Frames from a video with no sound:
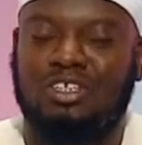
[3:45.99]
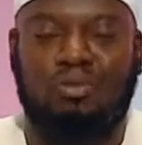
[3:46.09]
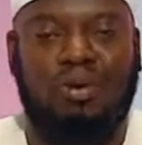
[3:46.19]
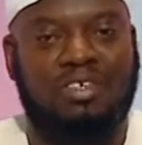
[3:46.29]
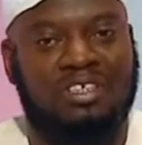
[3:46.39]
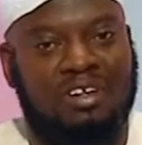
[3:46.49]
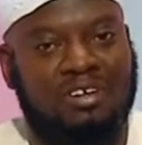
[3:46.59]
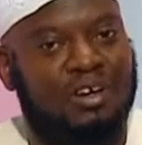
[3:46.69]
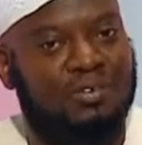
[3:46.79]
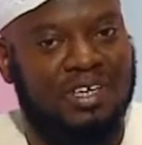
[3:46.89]
The Prophet
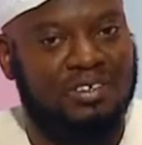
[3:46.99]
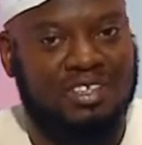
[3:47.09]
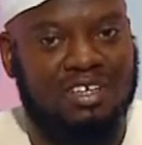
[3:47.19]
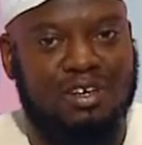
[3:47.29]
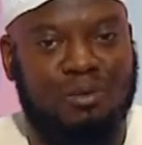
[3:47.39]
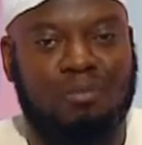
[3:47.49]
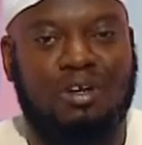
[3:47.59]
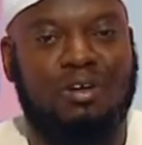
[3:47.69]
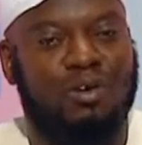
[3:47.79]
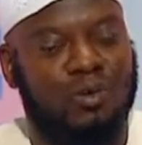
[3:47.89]

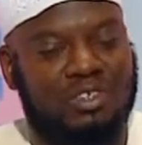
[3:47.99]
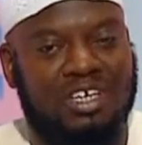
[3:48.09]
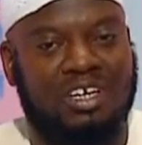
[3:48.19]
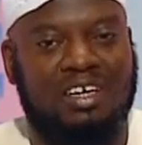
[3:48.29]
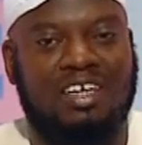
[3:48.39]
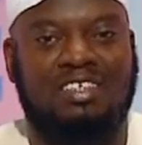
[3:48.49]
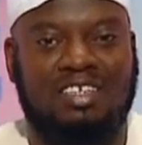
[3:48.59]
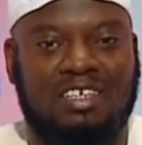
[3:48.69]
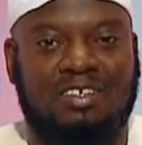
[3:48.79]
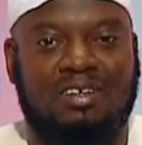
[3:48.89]
looked at her and
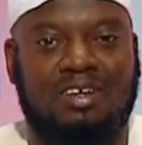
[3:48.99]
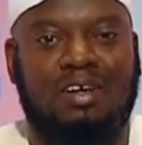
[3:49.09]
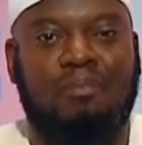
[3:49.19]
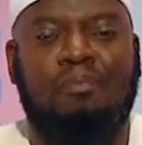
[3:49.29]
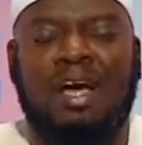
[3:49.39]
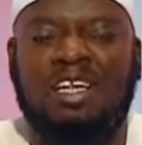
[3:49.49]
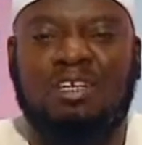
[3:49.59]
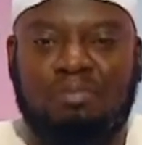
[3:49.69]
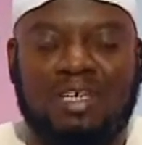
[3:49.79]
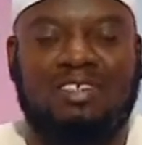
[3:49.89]
said,
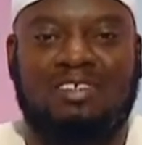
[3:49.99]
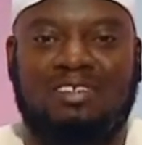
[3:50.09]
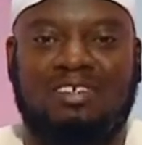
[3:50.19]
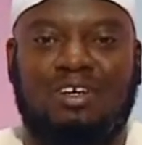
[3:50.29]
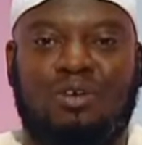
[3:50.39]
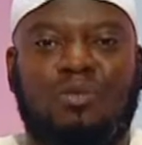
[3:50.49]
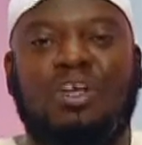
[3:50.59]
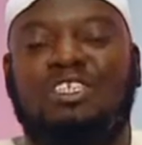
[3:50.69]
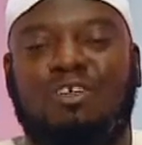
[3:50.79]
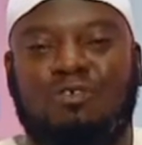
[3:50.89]
Malil bikr, who
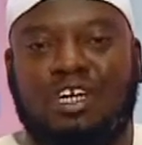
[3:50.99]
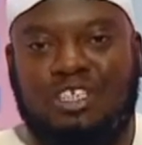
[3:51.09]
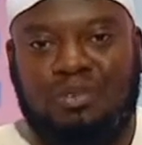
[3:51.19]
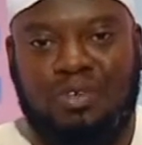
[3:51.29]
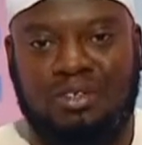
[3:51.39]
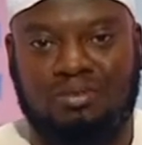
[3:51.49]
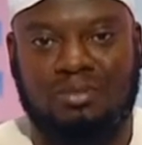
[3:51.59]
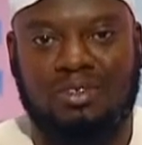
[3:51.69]
is the virgin one?